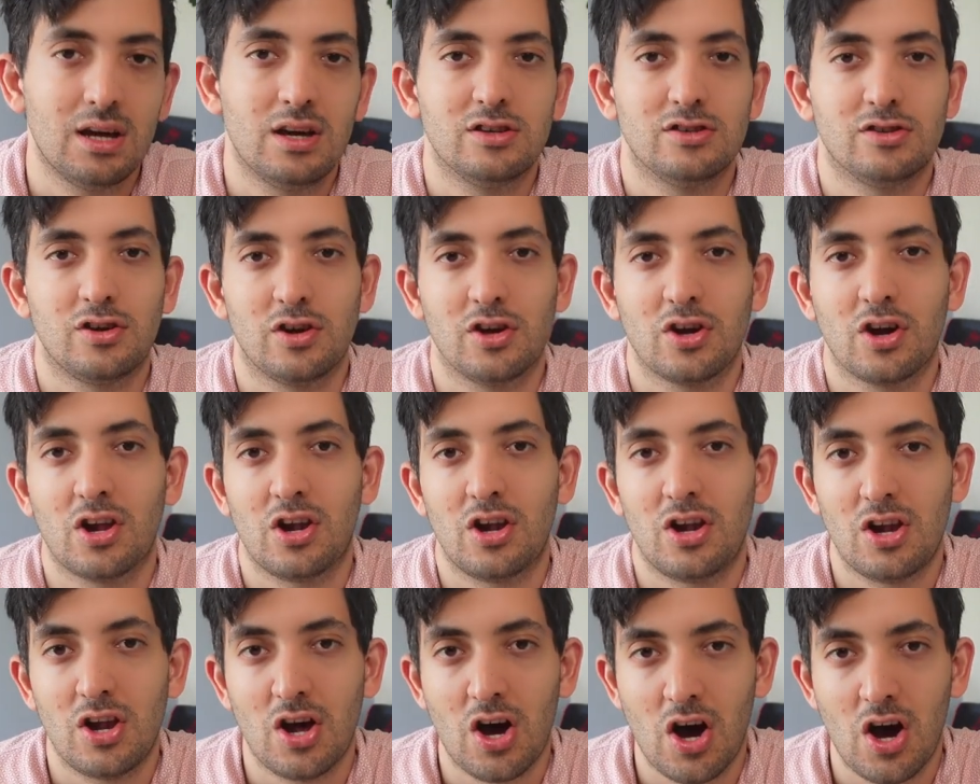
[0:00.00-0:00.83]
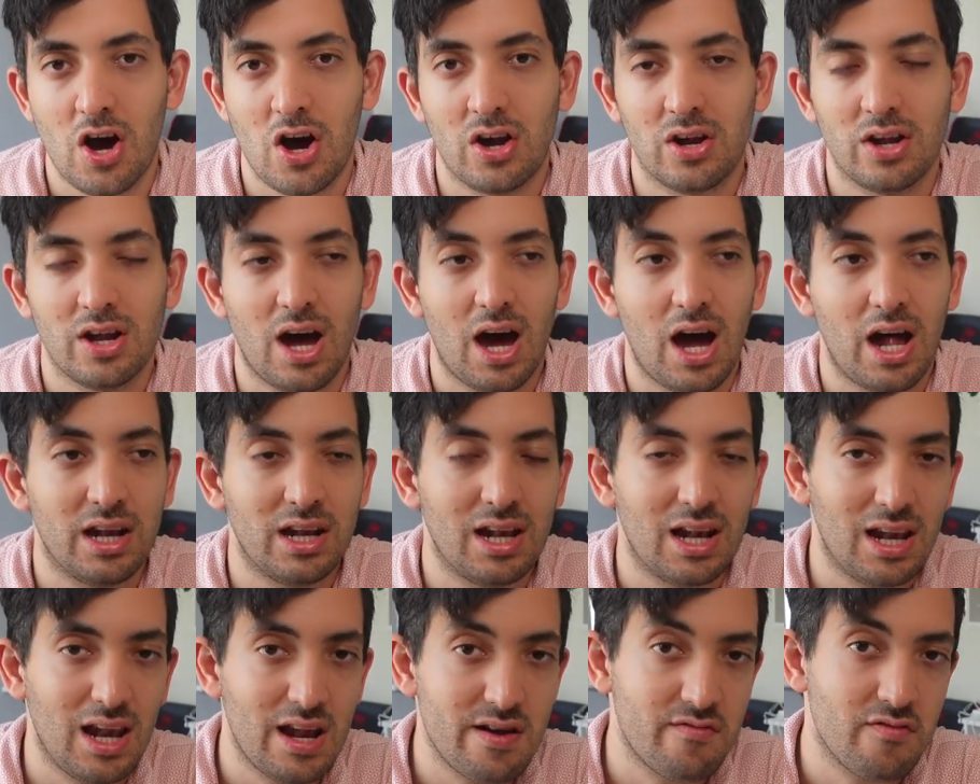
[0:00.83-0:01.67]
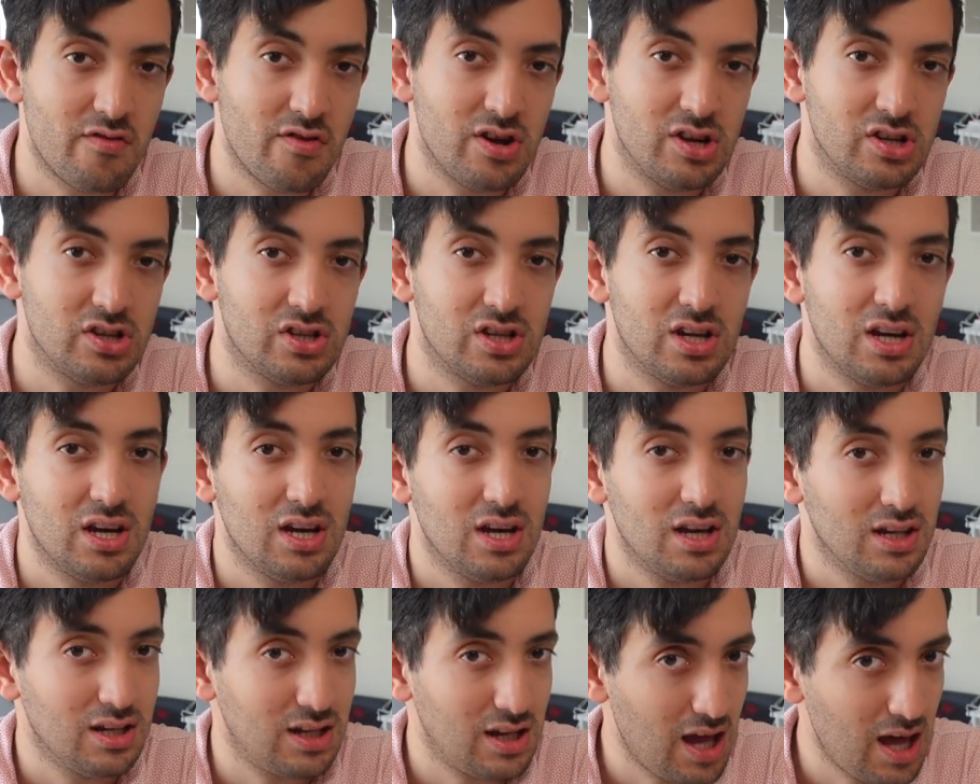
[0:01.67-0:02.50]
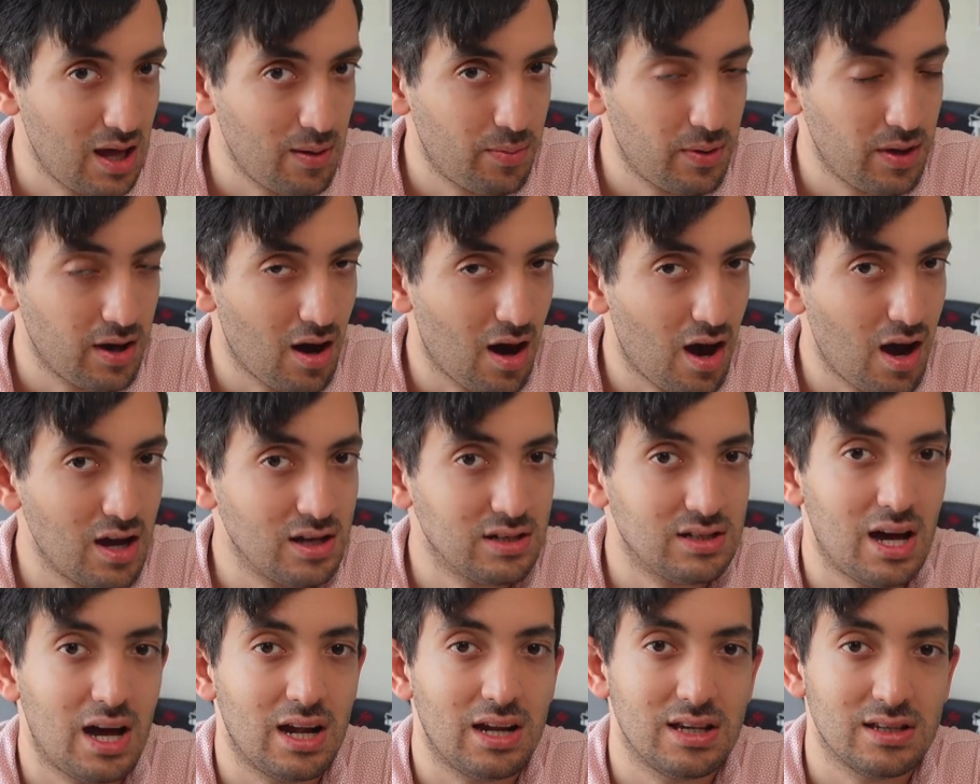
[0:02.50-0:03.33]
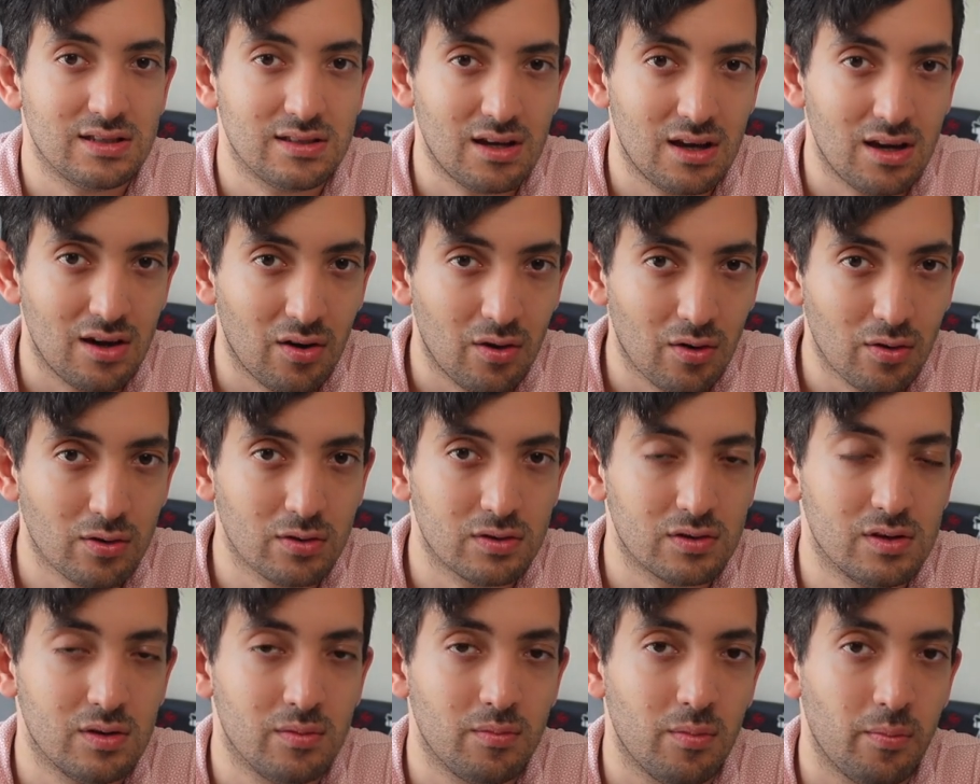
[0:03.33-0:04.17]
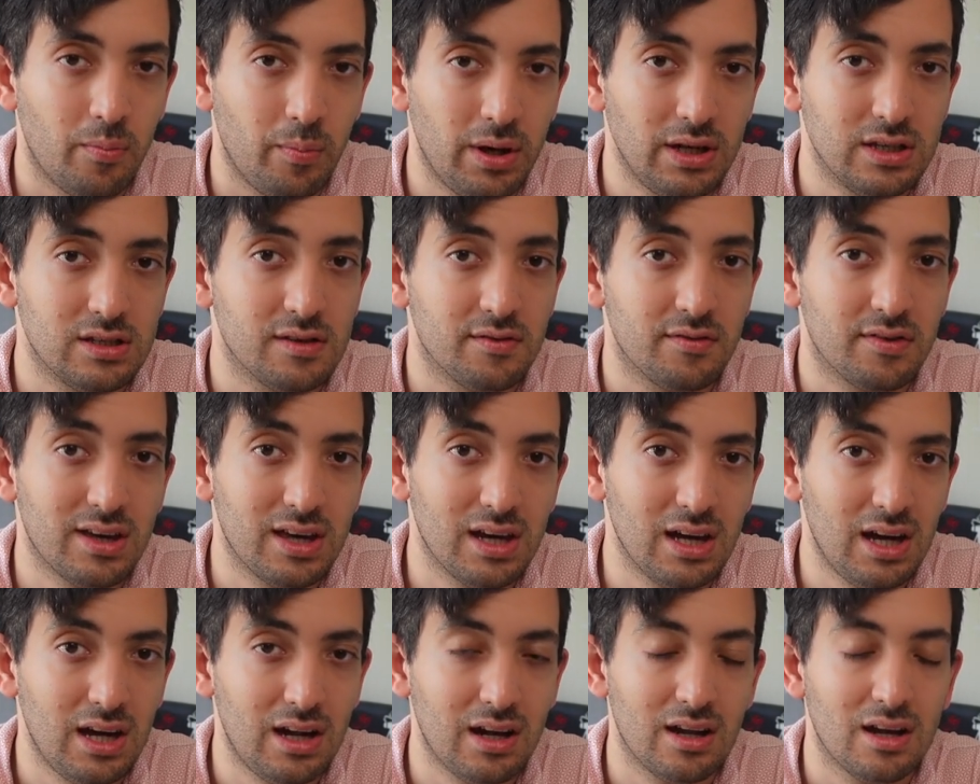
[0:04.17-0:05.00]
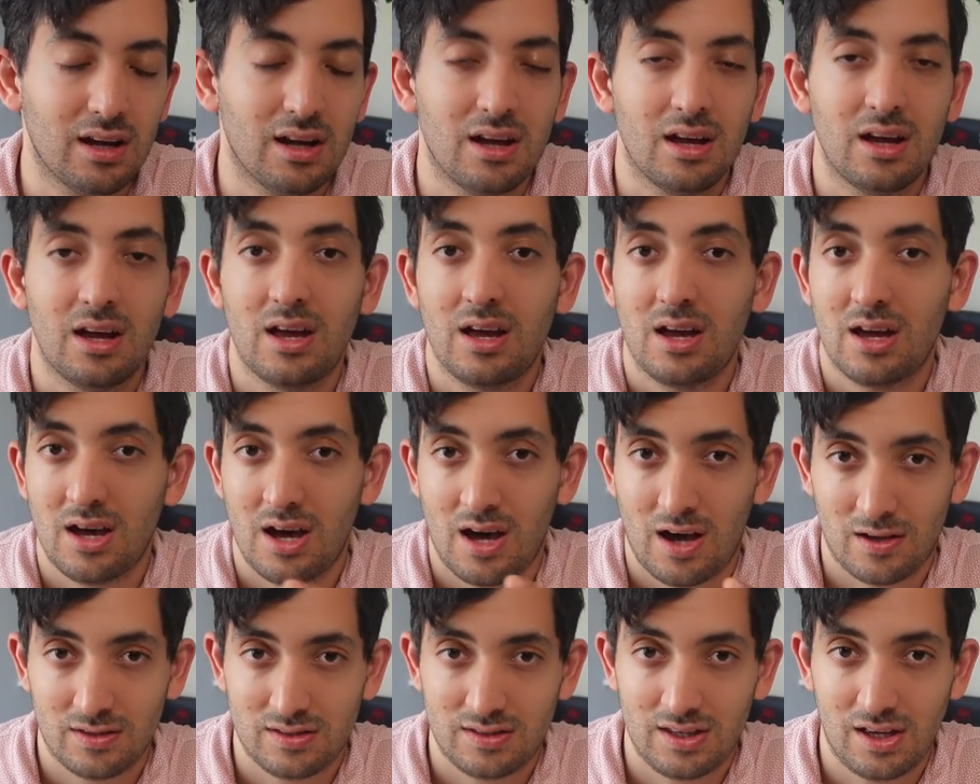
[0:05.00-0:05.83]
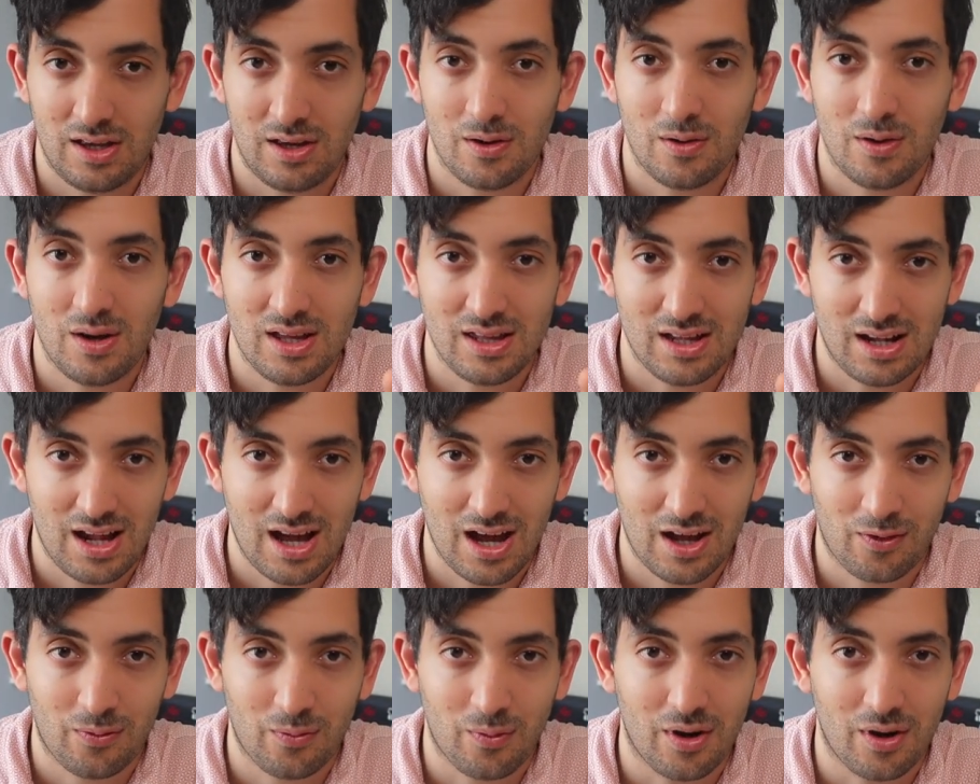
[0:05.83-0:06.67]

So you're gonna learn and leverage APIs and this awesome piece of kit. I'll see you in the next